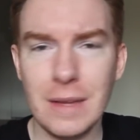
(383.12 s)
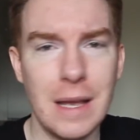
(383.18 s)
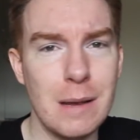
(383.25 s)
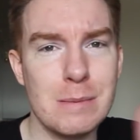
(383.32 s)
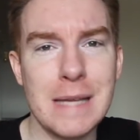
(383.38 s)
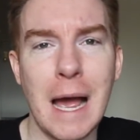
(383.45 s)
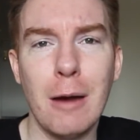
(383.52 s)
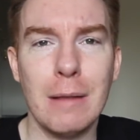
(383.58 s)
I
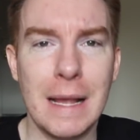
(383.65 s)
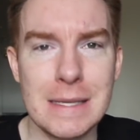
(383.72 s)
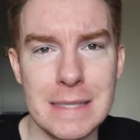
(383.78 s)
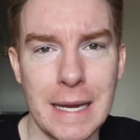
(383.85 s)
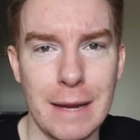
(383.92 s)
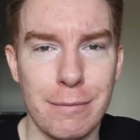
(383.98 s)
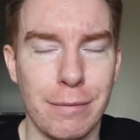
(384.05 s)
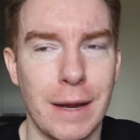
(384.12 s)
was out last
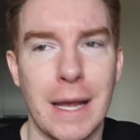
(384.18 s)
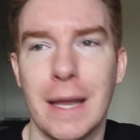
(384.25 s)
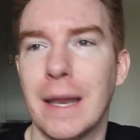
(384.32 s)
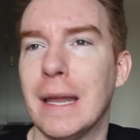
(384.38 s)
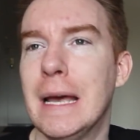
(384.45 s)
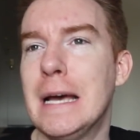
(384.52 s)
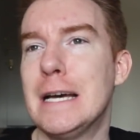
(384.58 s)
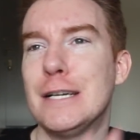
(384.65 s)
night
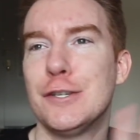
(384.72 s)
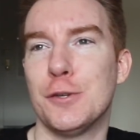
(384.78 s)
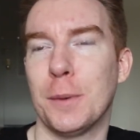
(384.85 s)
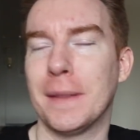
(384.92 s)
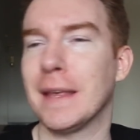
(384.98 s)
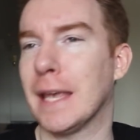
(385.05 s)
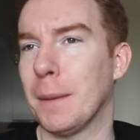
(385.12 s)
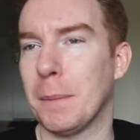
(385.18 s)
freaking
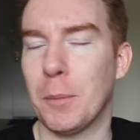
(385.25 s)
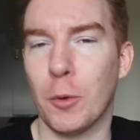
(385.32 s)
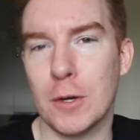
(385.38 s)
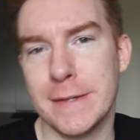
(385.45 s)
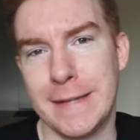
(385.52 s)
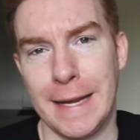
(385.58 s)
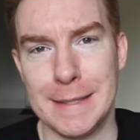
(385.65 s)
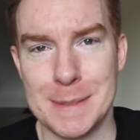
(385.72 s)
doing the Give Me More
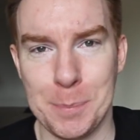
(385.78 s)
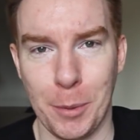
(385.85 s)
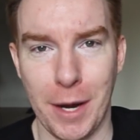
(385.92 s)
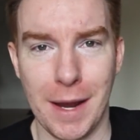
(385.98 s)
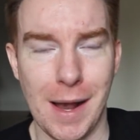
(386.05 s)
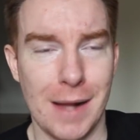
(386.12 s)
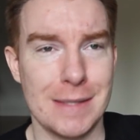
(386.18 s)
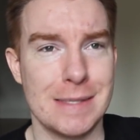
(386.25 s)
dance
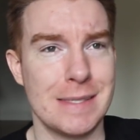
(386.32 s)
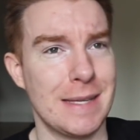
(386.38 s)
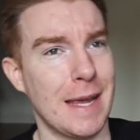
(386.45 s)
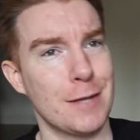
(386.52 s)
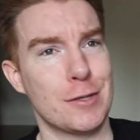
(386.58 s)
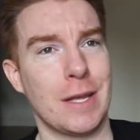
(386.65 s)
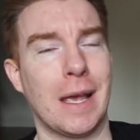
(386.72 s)
break on stage.